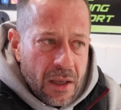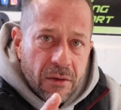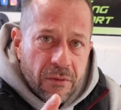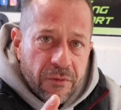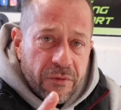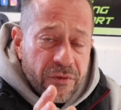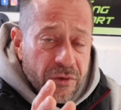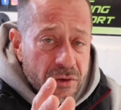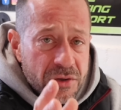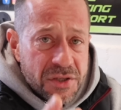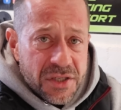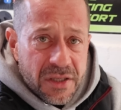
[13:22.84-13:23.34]

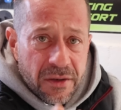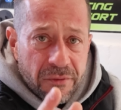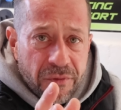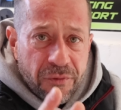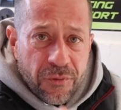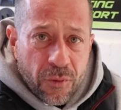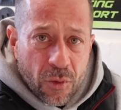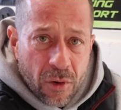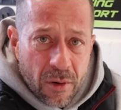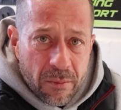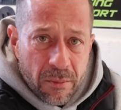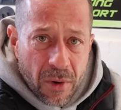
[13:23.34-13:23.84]
First and
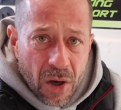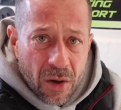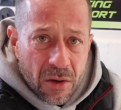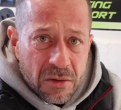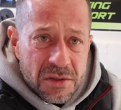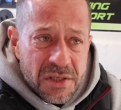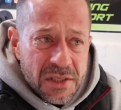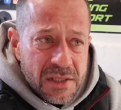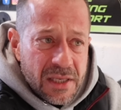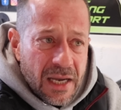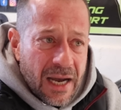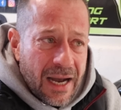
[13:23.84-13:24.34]

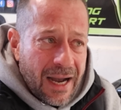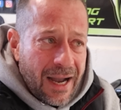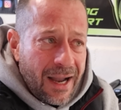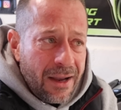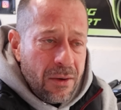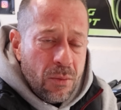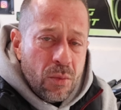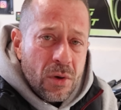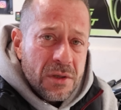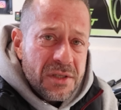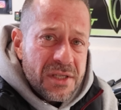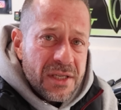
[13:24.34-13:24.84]
foremost,
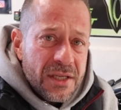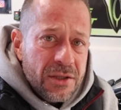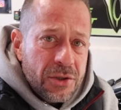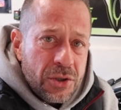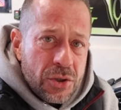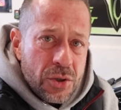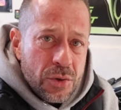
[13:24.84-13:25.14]
I wasn't